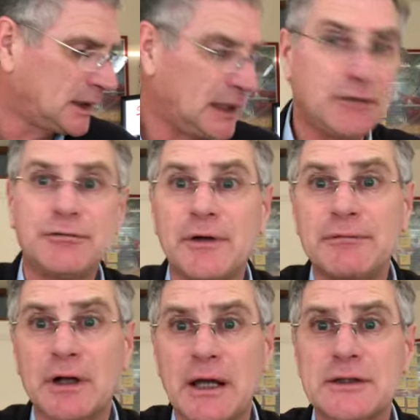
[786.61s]
If
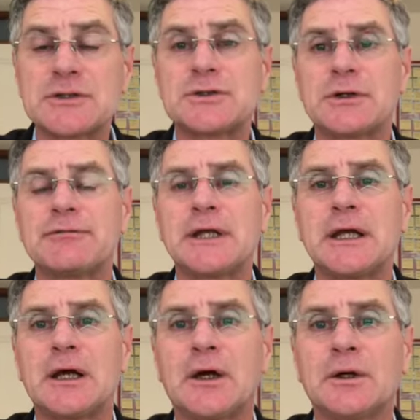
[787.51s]
you like this sort of
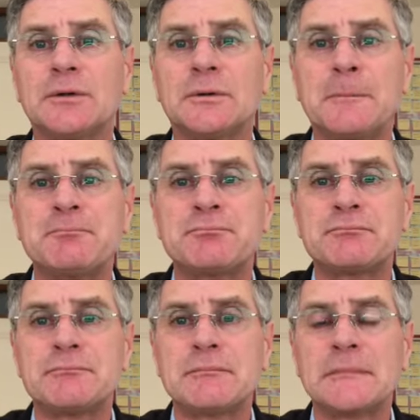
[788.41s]
video,
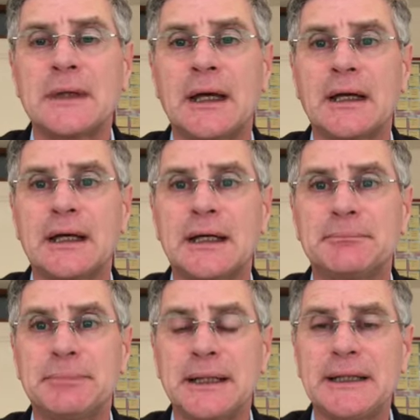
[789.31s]

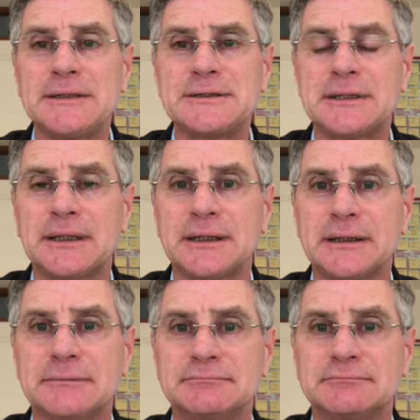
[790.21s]
please
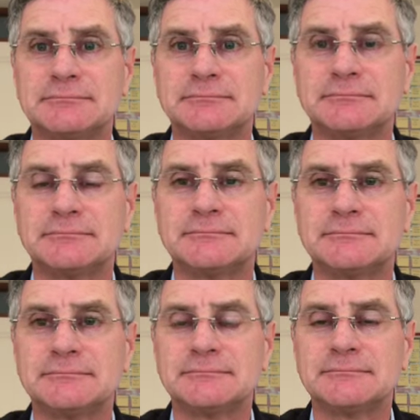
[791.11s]
you
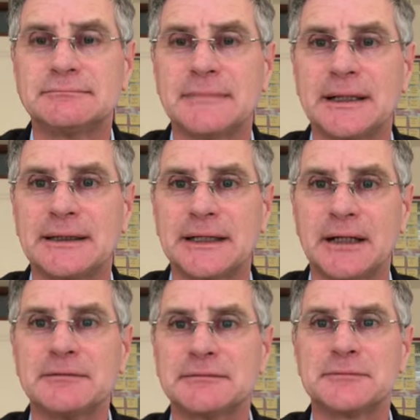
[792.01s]

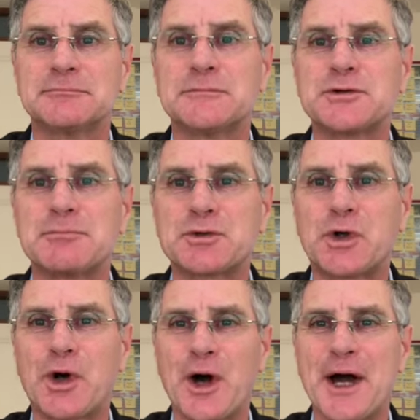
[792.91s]
know,
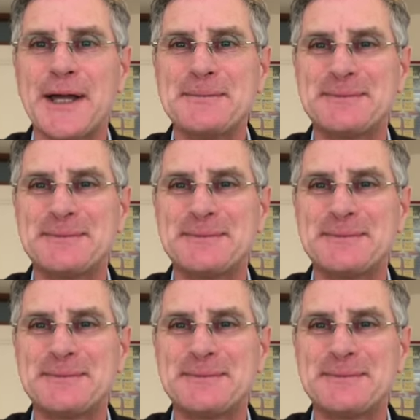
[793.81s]
subscribe